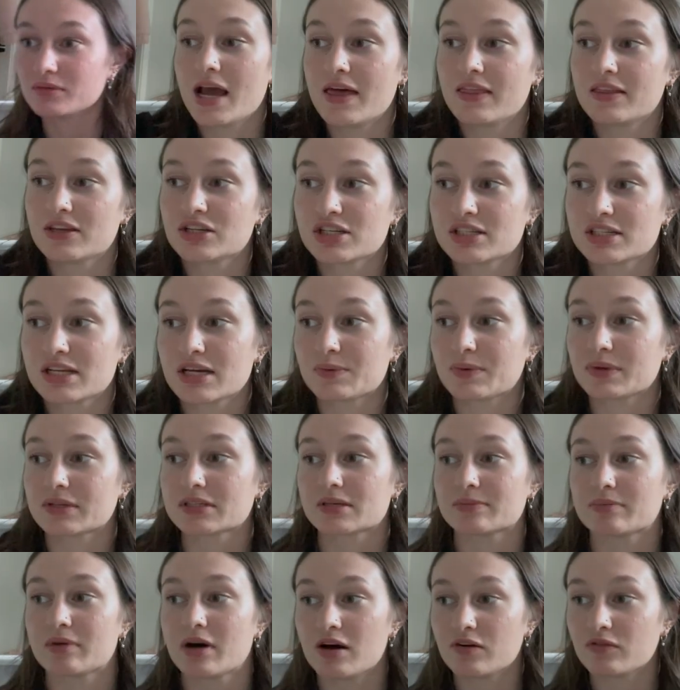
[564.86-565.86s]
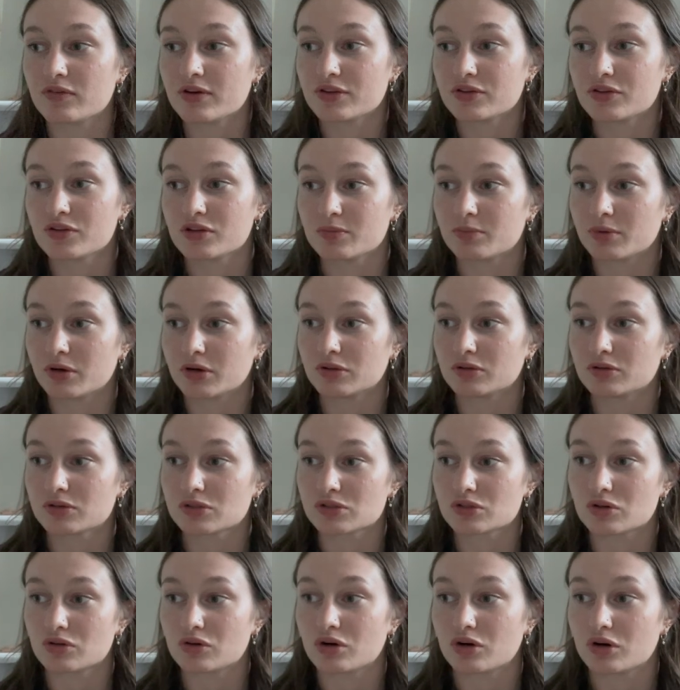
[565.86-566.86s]
And then she said once I'm halfway through the bottles
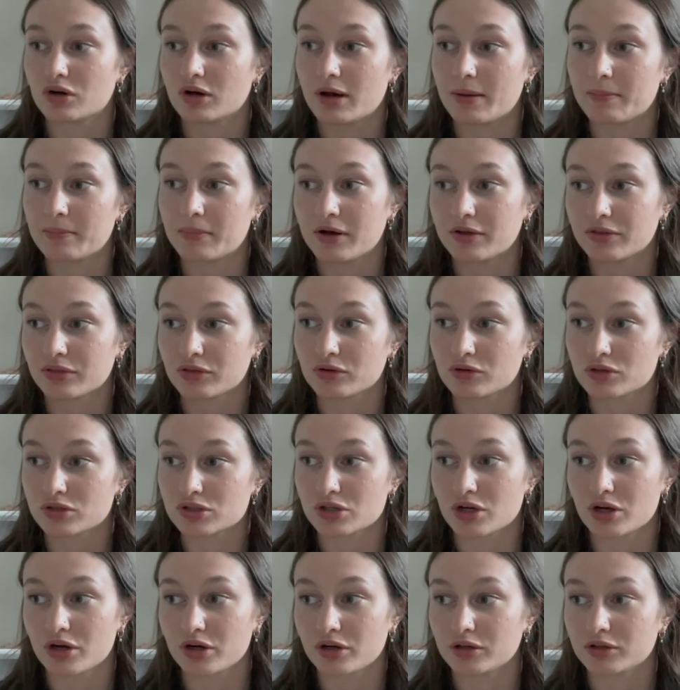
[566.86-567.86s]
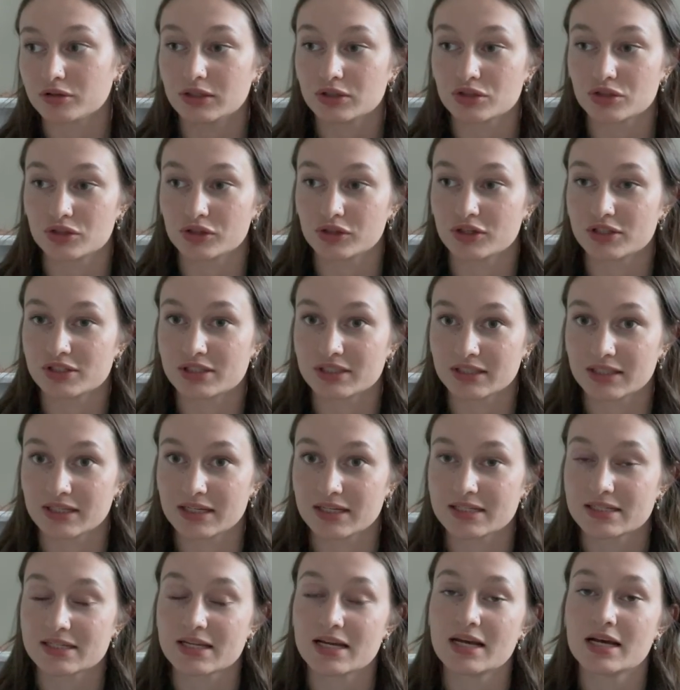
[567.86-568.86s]
or a month or so into using
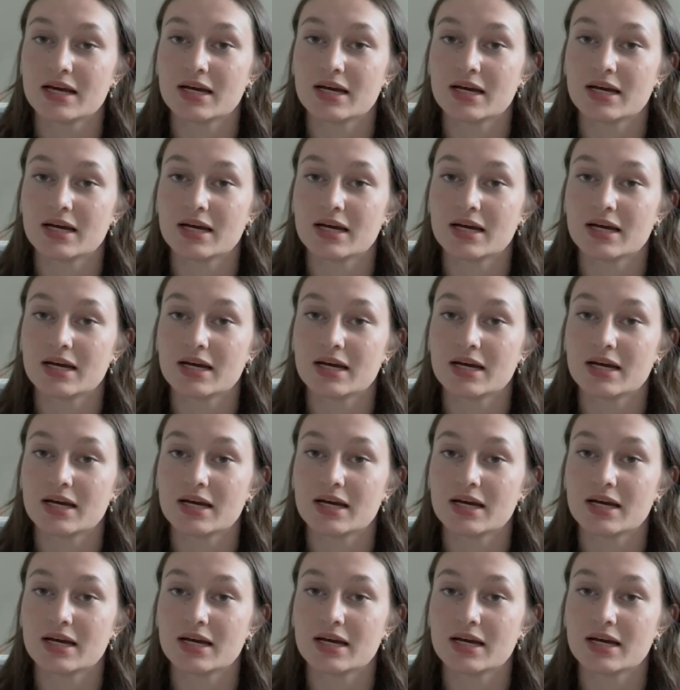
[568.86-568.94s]
these,